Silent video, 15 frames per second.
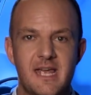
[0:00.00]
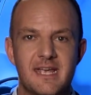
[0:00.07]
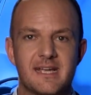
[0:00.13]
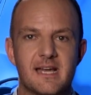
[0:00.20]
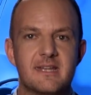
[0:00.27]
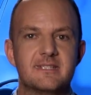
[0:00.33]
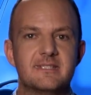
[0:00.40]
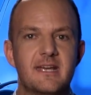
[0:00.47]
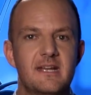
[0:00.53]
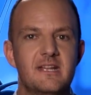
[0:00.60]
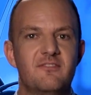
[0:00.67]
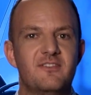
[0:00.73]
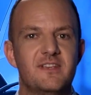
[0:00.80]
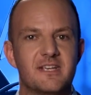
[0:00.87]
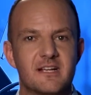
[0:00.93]
can
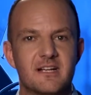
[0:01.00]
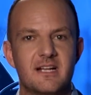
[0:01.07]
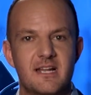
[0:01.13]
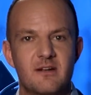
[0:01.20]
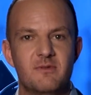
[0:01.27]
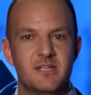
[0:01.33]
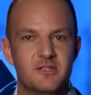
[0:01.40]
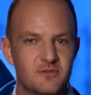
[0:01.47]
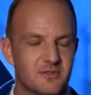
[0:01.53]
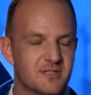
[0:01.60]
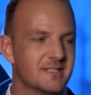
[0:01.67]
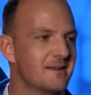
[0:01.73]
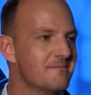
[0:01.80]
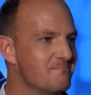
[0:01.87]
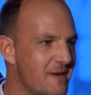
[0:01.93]
significantly
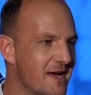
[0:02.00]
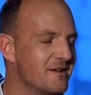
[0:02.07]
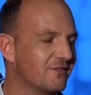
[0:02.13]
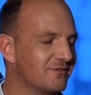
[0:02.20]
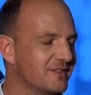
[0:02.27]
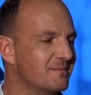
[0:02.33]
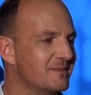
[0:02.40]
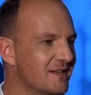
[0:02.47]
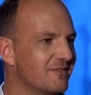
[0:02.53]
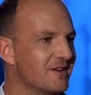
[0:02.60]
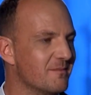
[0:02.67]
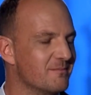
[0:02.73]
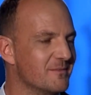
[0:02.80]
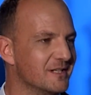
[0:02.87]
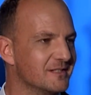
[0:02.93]
reduce biofilm
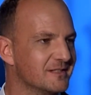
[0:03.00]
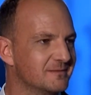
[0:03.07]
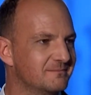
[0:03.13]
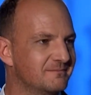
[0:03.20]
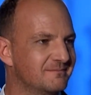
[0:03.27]
development.